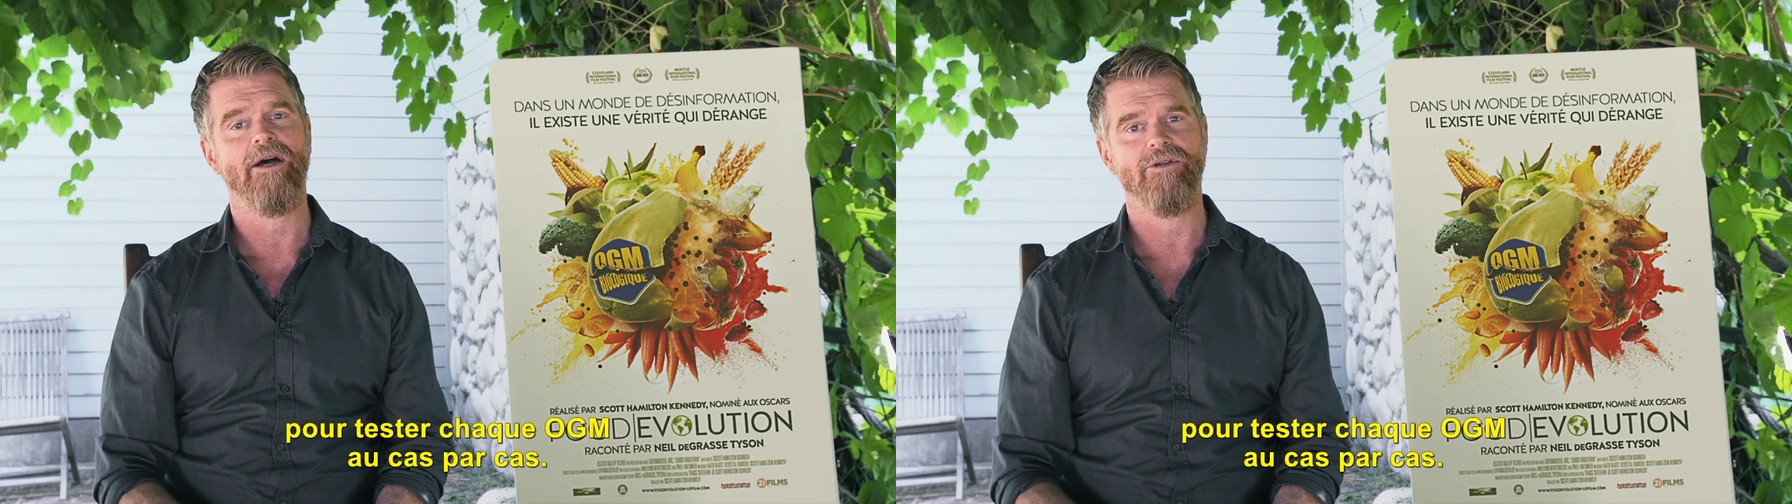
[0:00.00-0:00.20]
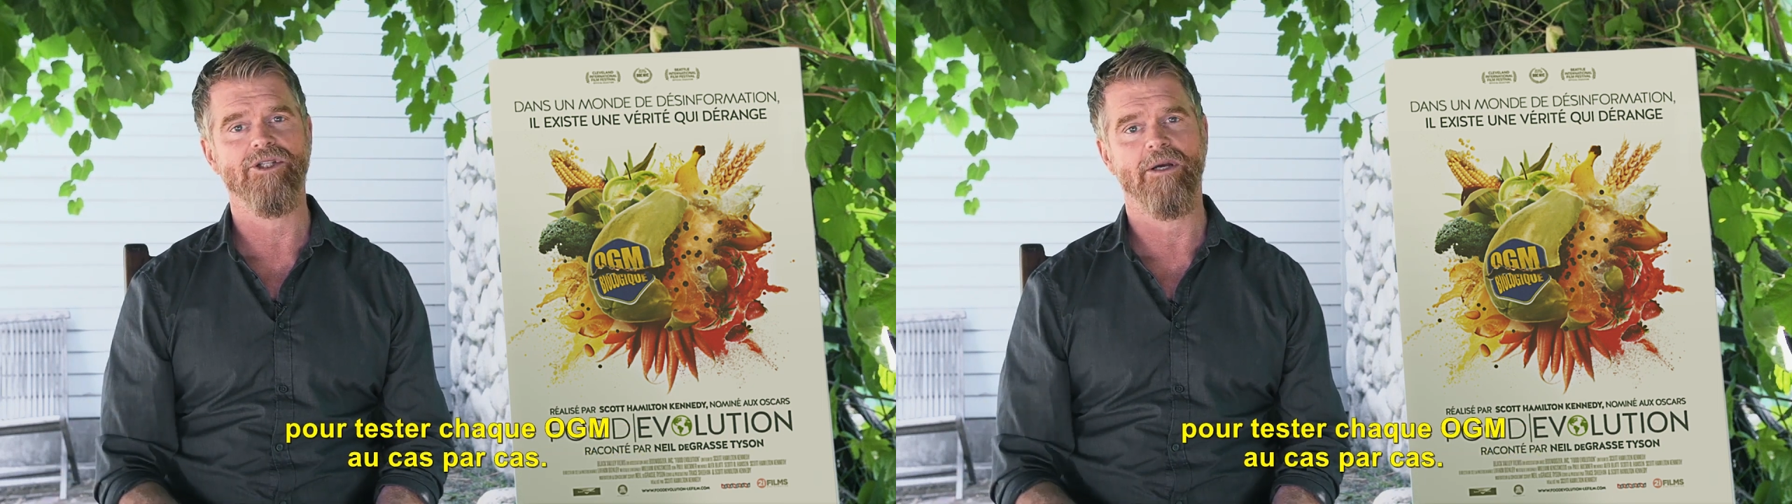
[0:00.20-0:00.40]

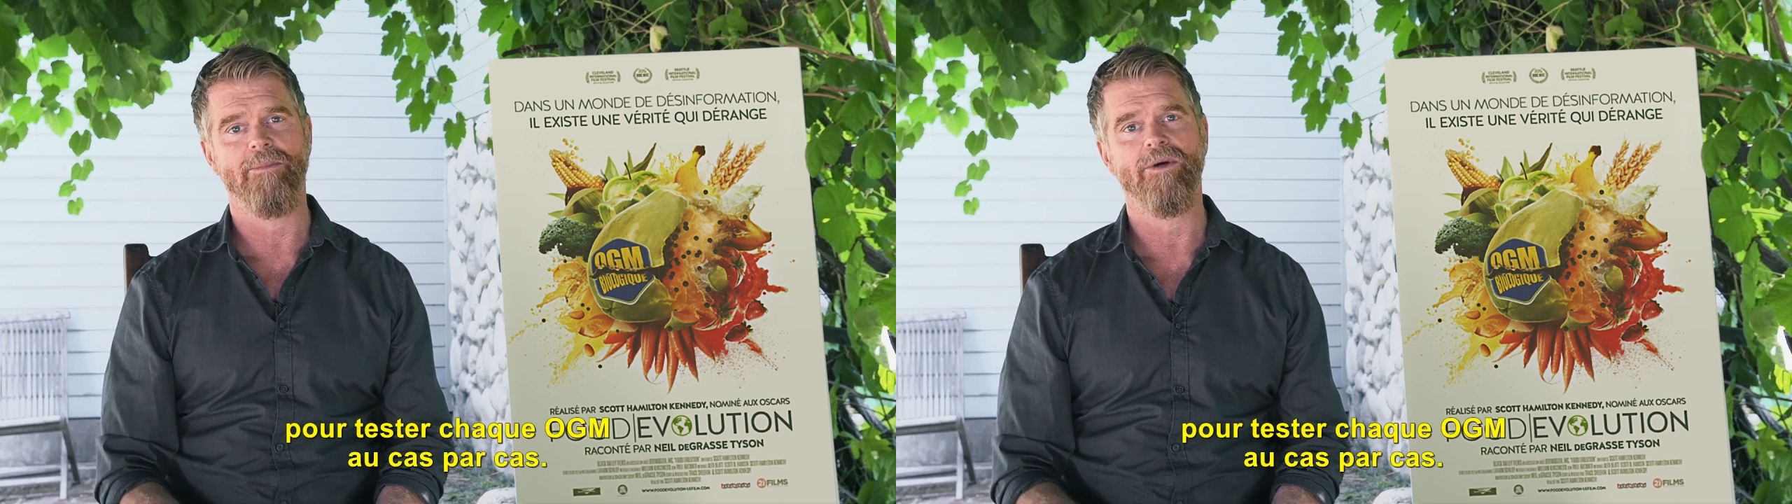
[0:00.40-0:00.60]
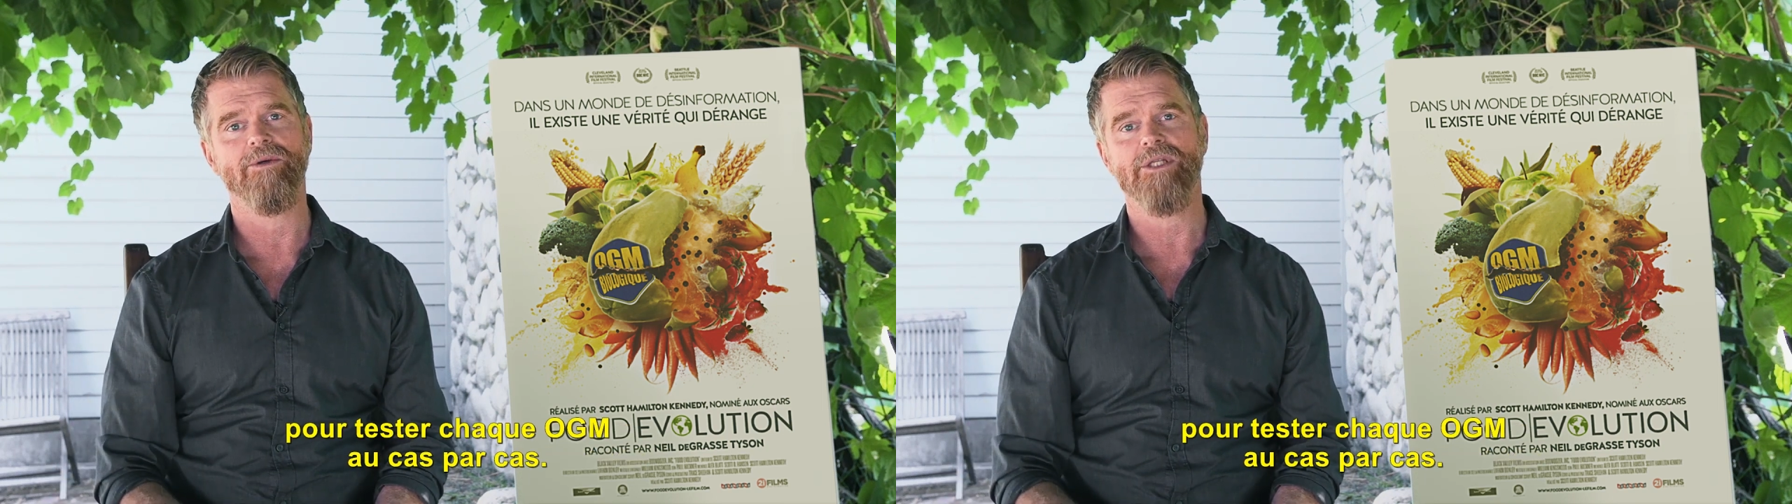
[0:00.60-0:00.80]
other
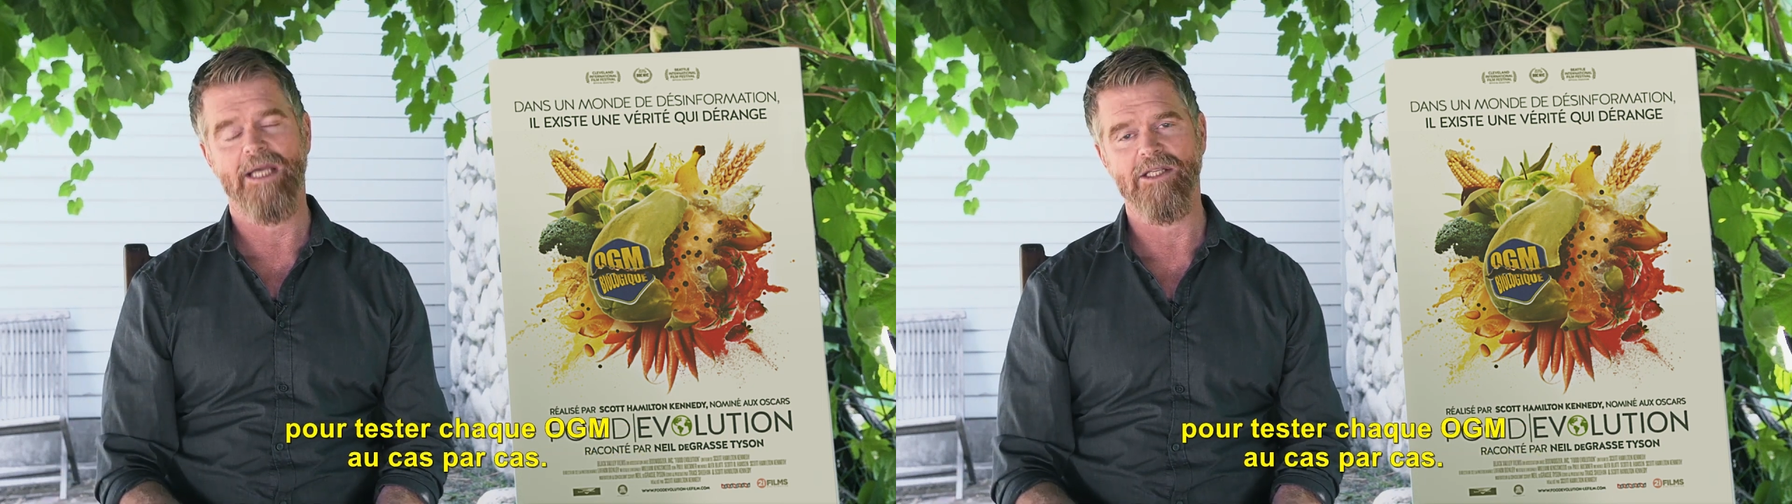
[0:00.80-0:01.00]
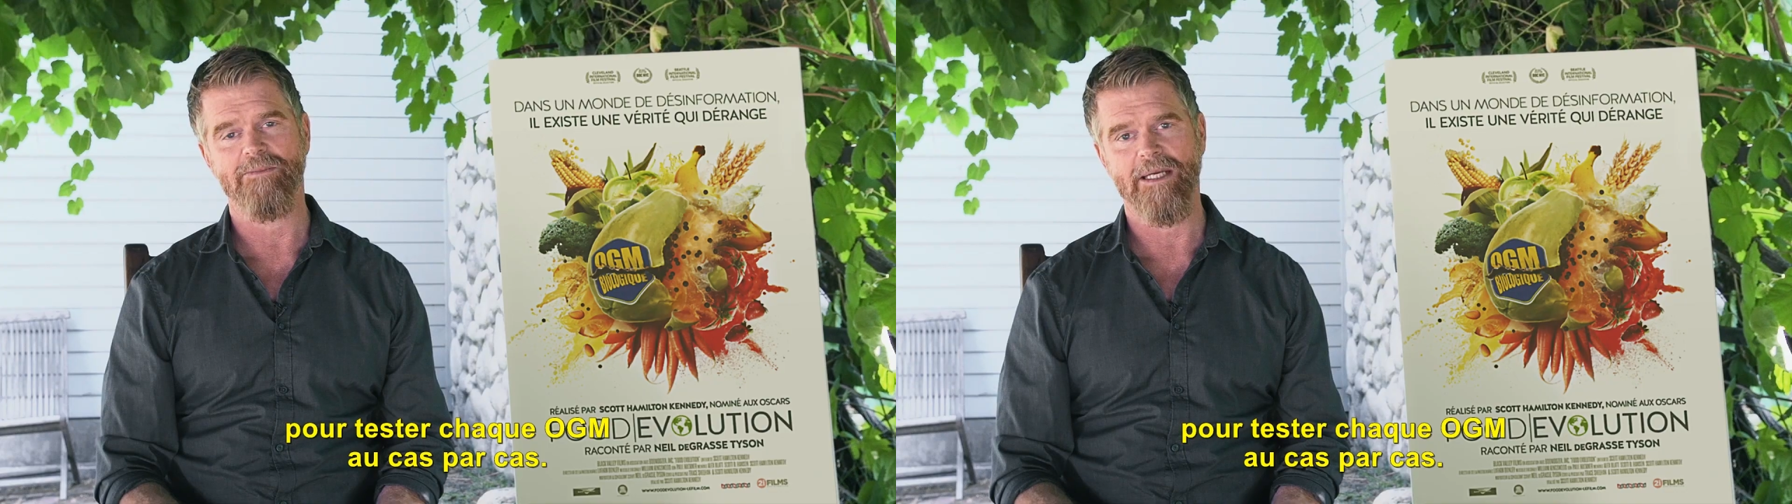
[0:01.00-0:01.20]
GMOs
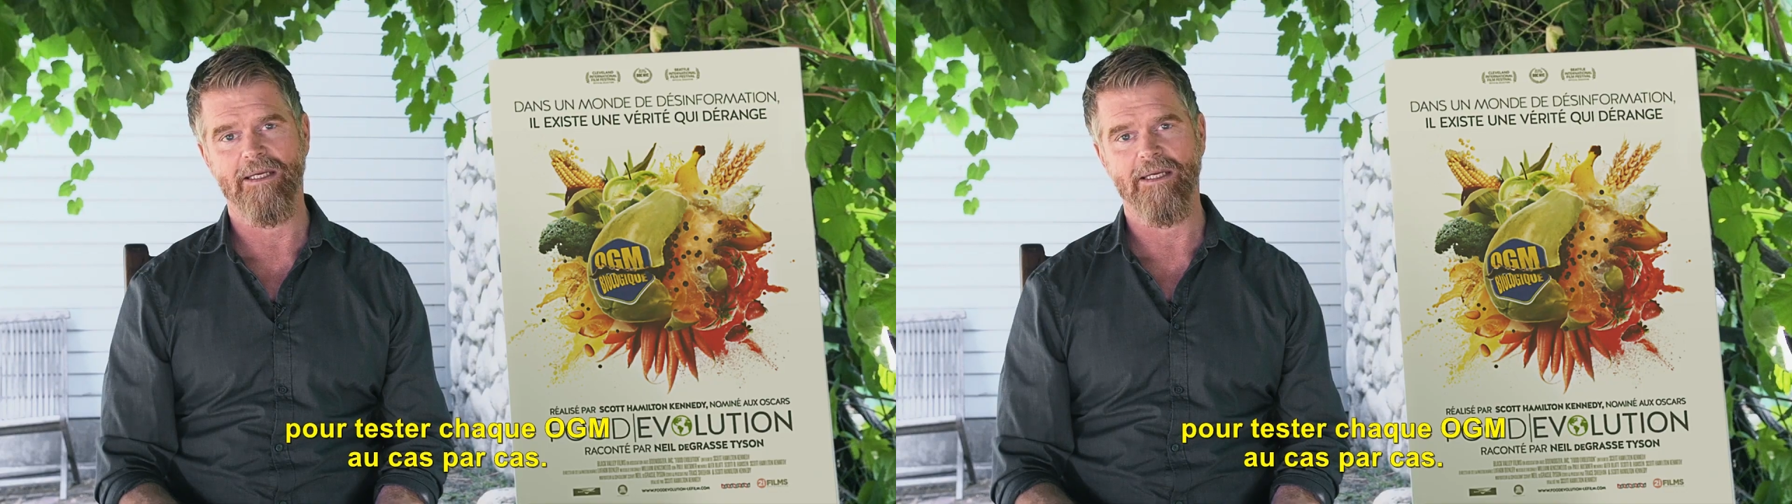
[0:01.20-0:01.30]
case by